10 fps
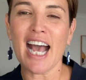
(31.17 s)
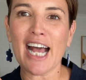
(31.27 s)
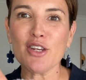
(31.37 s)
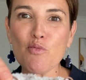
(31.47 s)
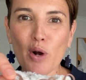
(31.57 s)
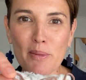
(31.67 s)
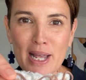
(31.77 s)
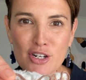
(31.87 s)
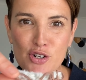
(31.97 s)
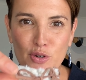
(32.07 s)
And you wanna
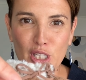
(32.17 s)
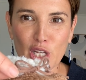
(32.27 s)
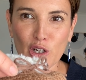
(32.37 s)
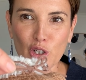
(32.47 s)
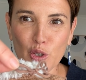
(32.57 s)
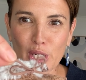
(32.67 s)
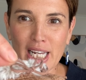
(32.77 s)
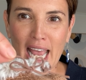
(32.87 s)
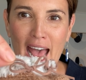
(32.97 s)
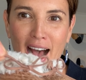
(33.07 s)
make sure that you're
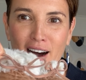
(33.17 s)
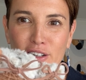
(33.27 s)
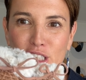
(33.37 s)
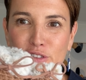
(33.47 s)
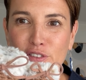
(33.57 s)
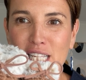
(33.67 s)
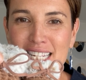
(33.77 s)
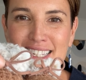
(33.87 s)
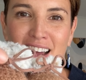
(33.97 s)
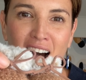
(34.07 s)
looking out for
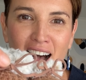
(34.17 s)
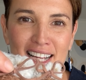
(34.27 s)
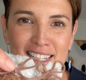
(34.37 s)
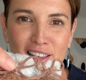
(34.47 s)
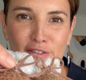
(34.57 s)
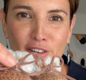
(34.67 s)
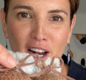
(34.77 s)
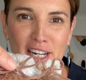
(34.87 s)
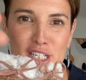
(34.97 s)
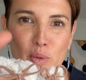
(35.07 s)
these ties at the
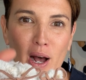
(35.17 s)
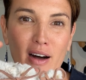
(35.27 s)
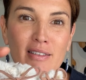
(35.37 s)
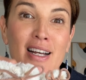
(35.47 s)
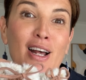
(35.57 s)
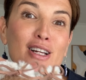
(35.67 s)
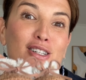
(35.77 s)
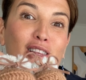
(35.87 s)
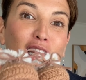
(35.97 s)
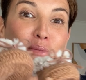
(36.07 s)
front as well,
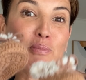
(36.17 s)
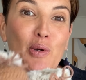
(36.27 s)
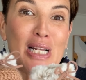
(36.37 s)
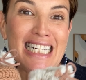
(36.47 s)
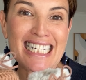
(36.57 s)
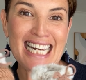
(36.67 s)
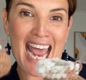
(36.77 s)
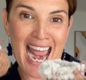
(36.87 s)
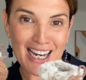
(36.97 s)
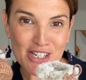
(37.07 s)
so that the booty doesn't
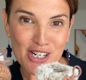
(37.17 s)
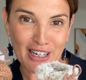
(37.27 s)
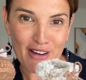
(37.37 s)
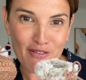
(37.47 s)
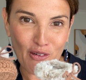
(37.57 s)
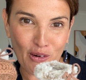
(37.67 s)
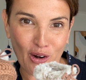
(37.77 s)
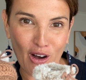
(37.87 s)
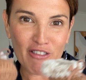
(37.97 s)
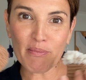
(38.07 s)
actually fall
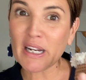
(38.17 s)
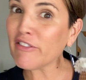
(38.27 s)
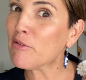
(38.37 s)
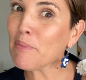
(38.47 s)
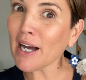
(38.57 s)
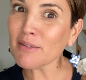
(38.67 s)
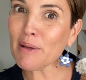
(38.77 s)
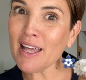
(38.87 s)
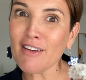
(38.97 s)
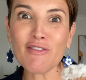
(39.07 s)
off. Bit of a
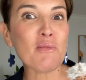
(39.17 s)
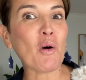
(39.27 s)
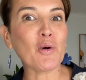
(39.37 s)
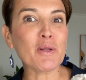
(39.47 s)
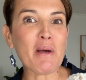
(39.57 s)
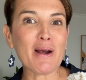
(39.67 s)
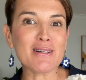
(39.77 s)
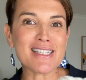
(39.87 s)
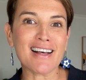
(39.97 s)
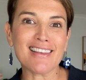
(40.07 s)
bugbear from all the
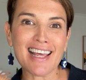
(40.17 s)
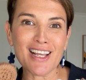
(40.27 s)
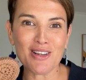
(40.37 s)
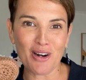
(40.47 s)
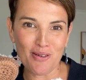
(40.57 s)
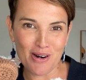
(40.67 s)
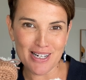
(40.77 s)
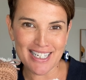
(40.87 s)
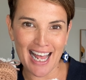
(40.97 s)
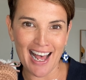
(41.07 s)
parents out there, you know where
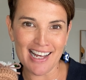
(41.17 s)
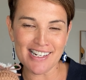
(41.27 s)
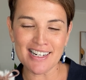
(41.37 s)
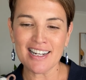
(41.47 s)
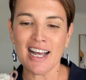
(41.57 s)
it's at.